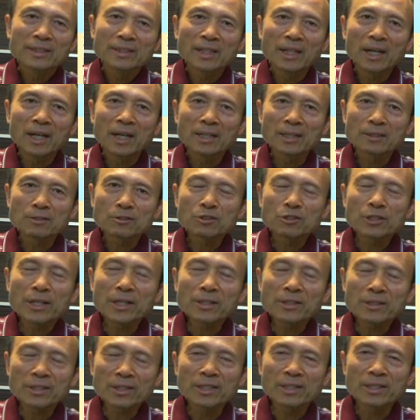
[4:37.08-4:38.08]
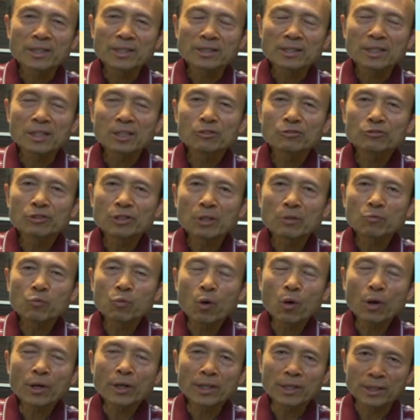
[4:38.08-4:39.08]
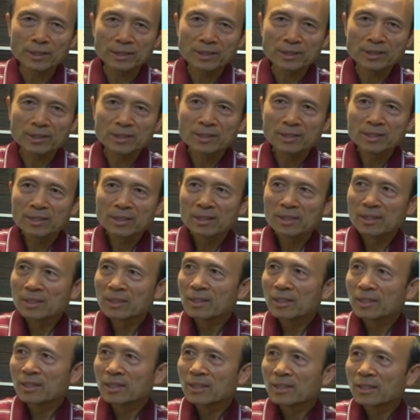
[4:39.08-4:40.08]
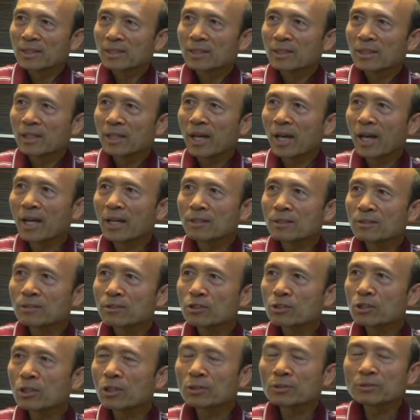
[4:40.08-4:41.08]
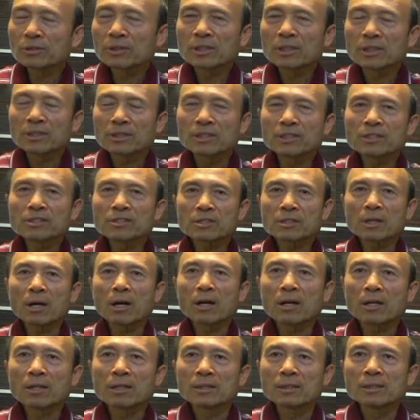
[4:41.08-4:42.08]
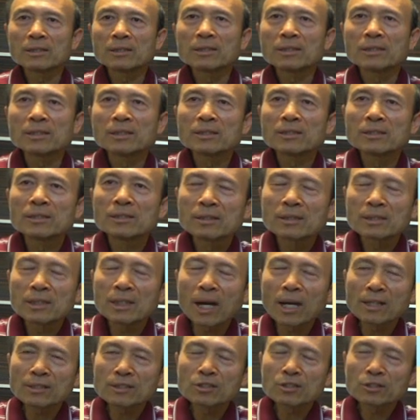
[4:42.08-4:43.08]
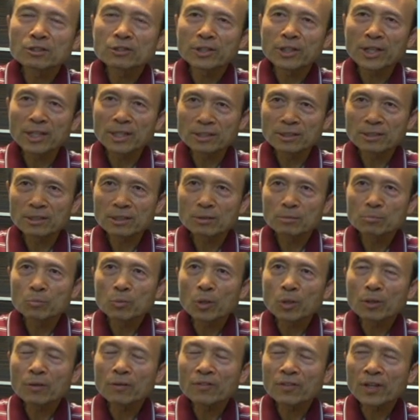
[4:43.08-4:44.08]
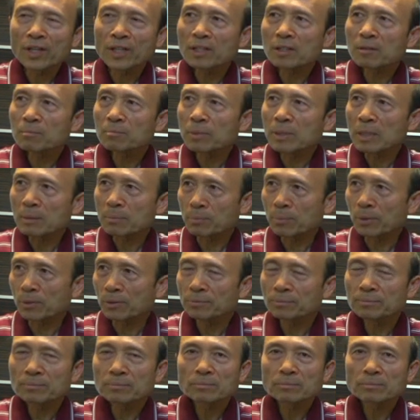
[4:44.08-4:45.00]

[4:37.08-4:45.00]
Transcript: uh, strengthen us, He'll reward us. And so these are God's grace motivating people.